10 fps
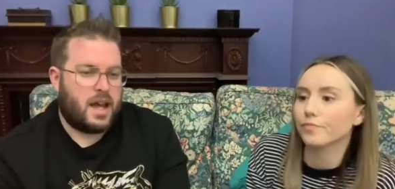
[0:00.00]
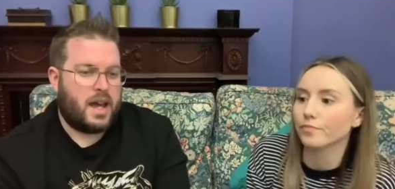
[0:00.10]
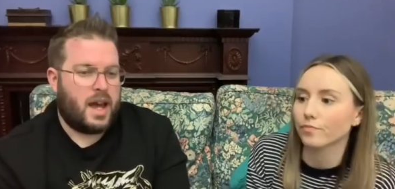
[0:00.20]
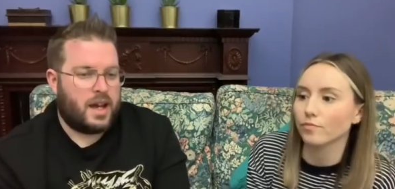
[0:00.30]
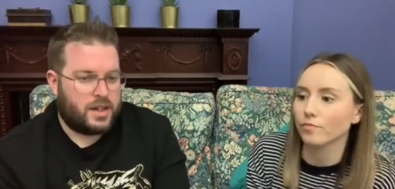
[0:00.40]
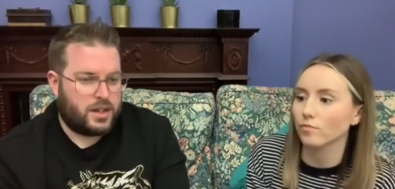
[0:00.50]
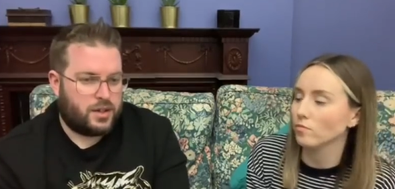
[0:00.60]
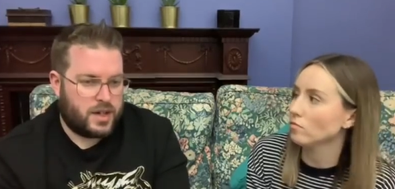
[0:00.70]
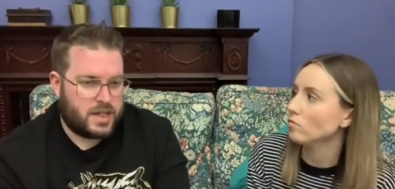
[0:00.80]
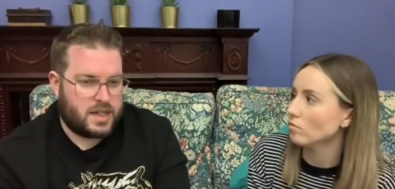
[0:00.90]
Speaker 1: A Agatha
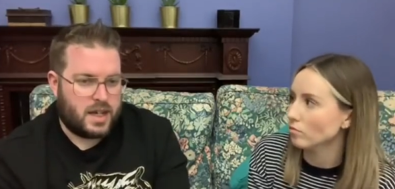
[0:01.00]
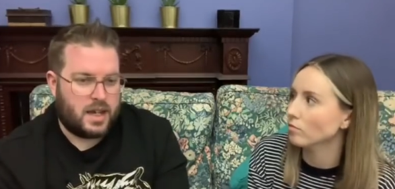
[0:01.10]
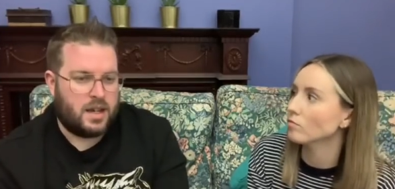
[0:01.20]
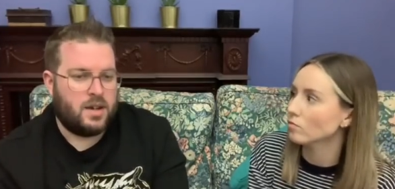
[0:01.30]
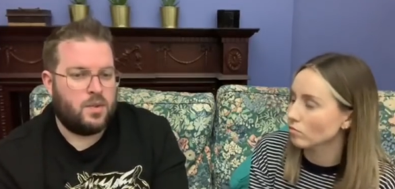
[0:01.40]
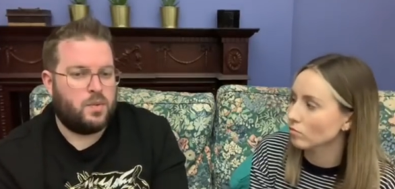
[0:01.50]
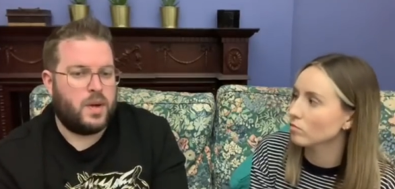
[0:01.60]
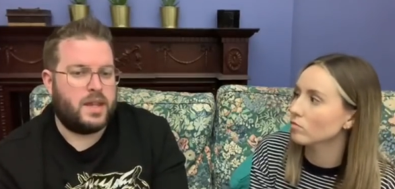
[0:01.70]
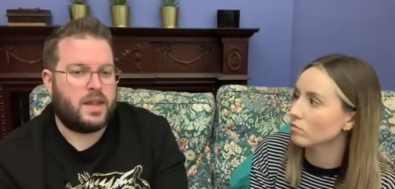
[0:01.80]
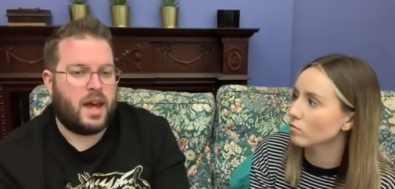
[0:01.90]
Christie with
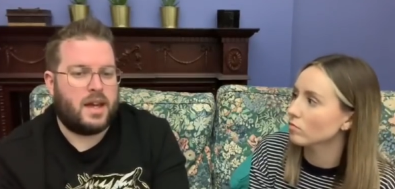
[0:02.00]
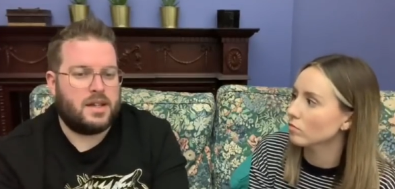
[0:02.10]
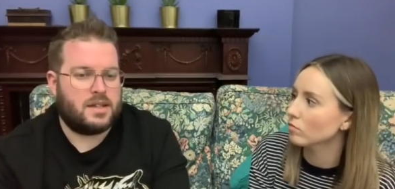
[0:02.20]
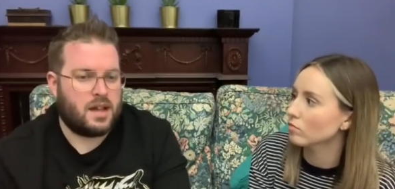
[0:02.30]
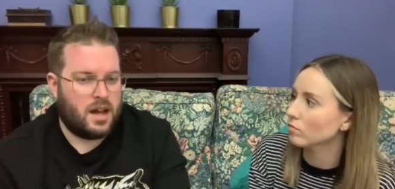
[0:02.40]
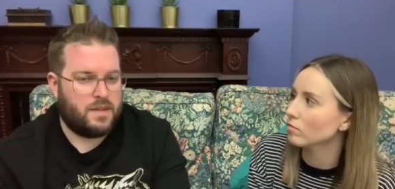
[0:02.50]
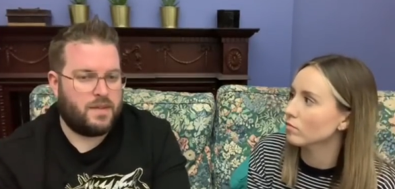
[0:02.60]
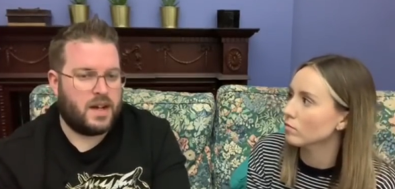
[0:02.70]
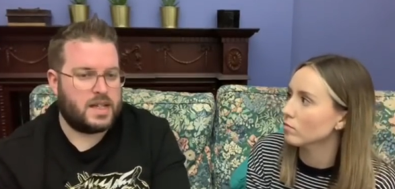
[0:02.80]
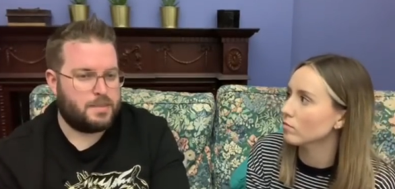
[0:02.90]
a sci-fi
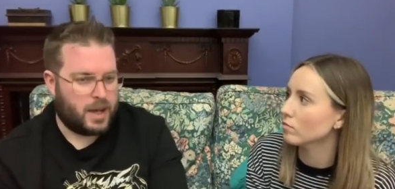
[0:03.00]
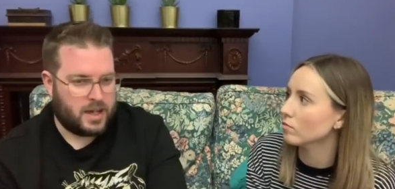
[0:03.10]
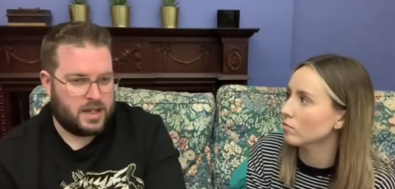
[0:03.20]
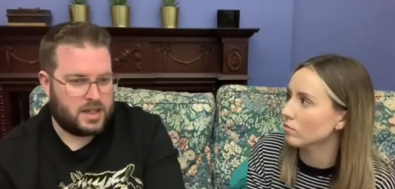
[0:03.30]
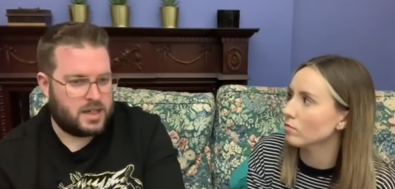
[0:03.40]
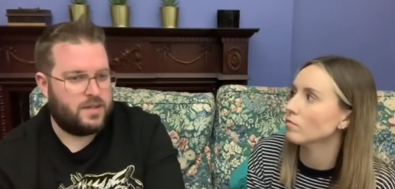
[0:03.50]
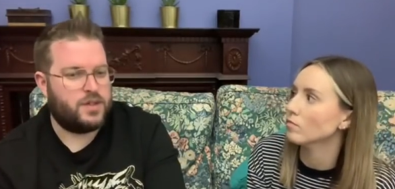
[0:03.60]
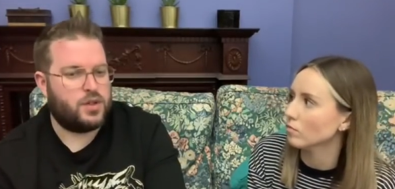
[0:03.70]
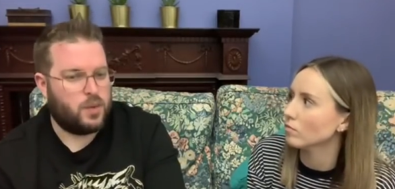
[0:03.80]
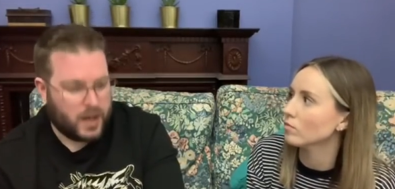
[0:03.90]
speculative
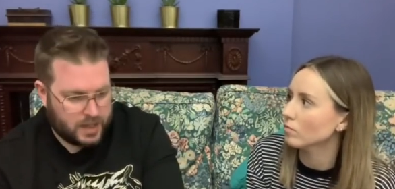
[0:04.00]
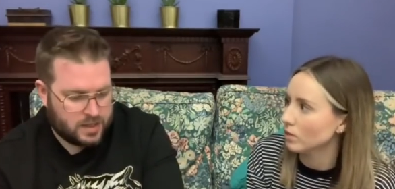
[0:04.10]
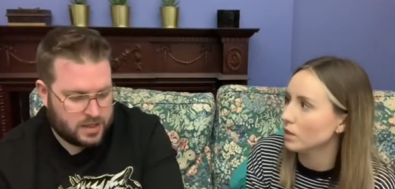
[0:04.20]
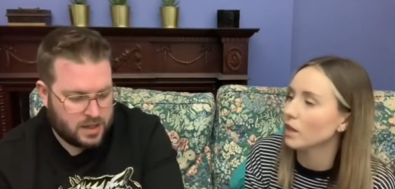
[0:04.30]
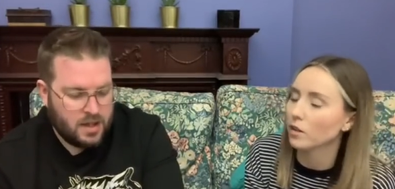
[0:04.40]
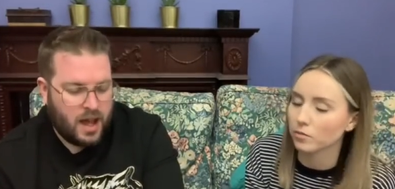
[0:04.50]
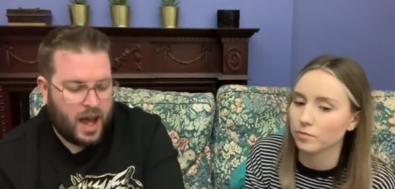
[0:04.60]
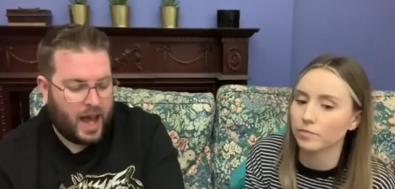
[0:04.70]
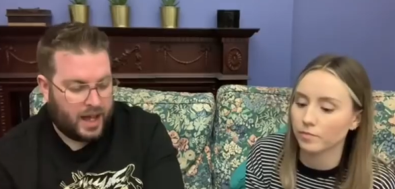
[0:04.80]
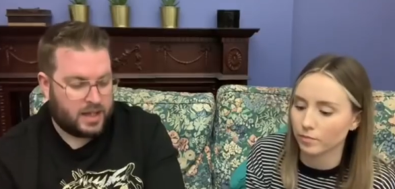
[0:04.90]
twist. Yeah.
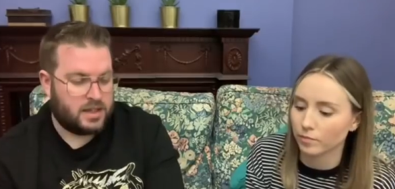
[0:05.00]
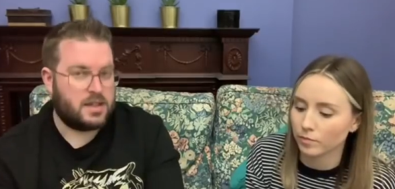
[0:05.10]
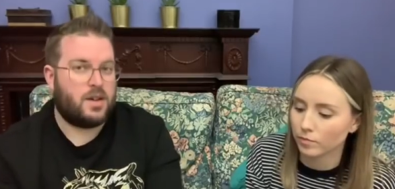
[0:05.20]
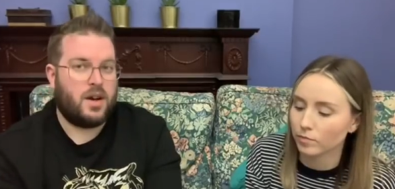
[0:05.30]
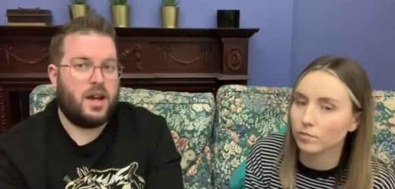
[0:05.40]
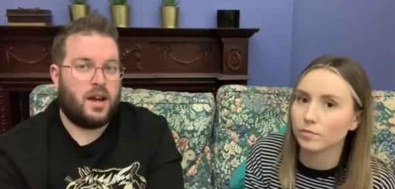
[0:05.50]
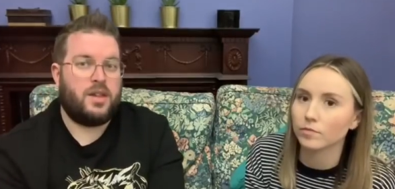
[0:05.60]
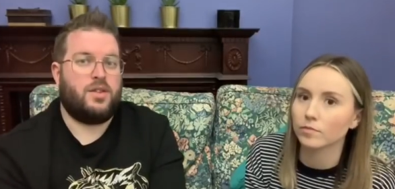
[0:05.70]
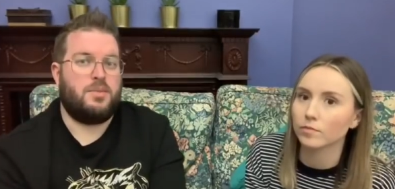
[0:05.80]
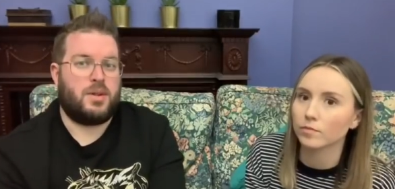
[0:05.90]
And I thought
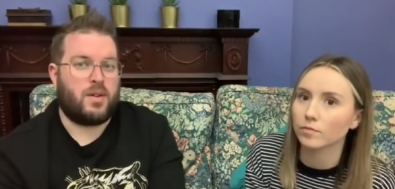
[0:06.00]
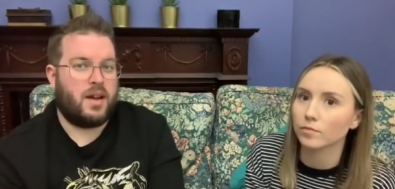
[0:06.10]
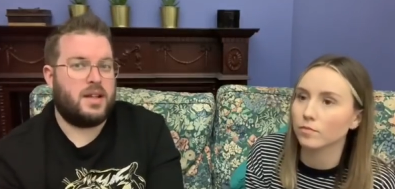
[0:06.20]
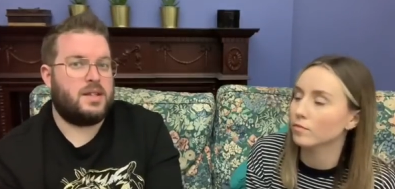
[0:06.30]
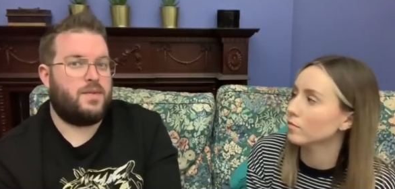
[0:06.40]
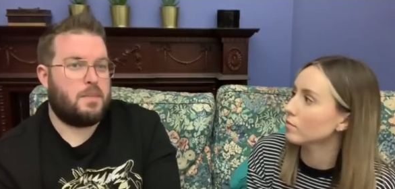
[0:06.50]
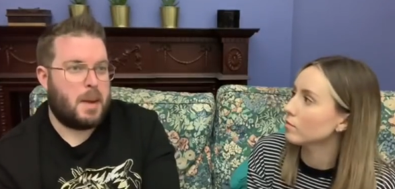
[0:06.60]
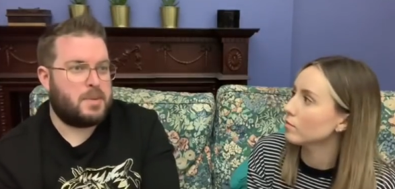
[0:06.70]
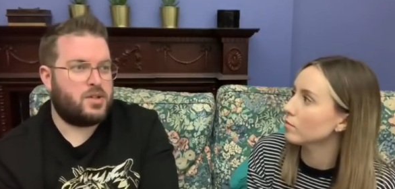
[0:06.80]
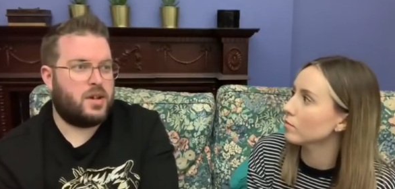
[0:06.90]
it'd be great for Pip to
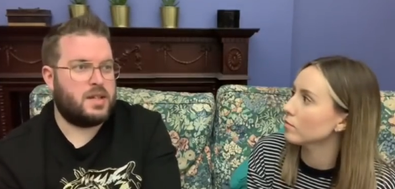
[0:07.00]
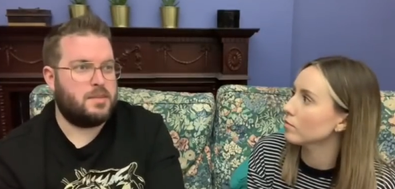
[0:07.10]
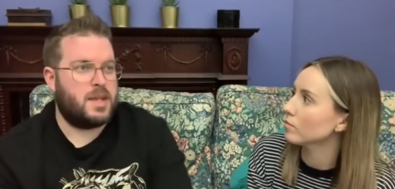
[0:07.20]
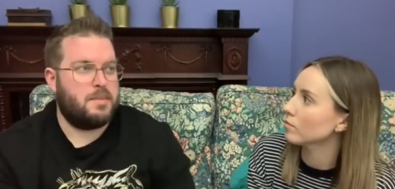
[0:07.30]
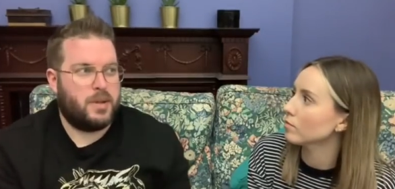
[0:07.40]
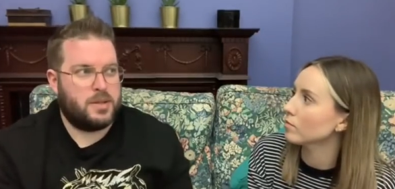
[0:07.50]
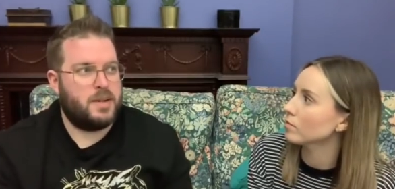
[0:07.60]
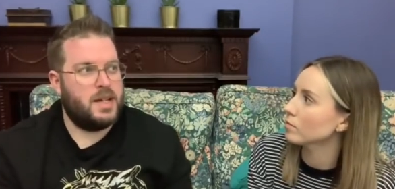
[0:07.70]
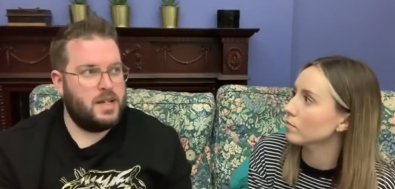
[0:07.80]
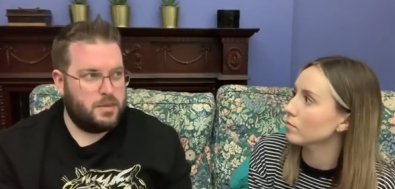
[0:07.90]
try something possibly a
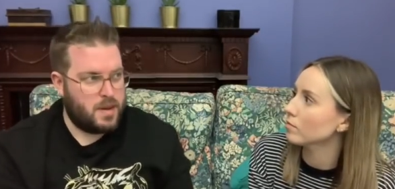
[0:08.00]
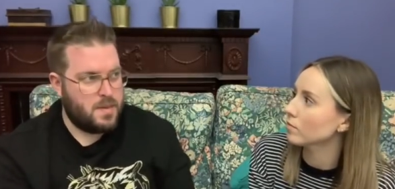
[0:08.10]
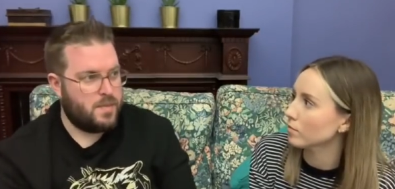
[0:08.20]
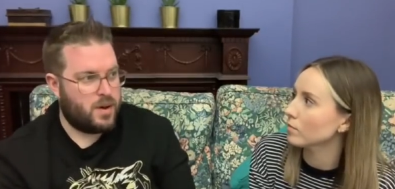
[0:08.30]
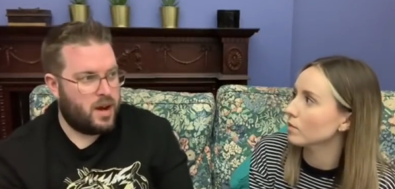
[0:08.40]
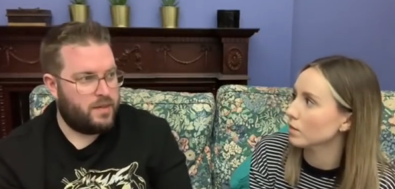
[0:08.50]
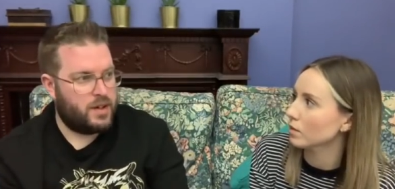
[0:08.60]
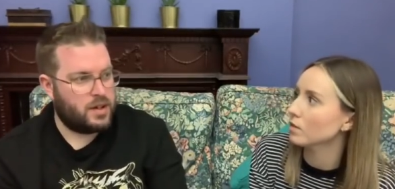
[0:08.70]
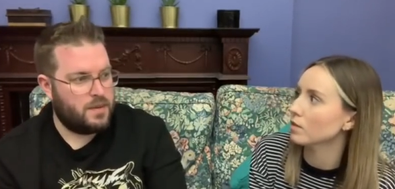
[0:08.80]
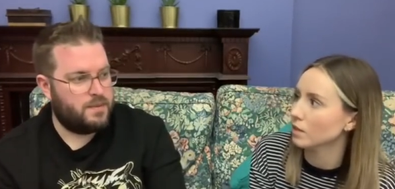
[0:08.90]
little bit more out of her
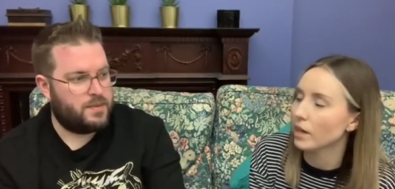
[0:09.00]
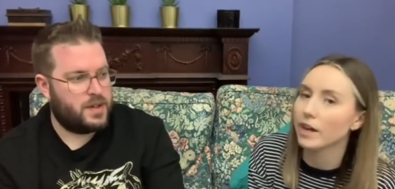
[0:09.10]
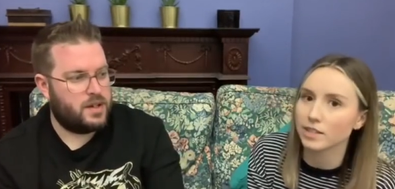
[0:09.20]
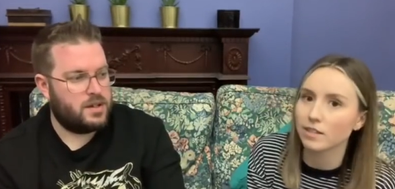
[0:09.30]
comfort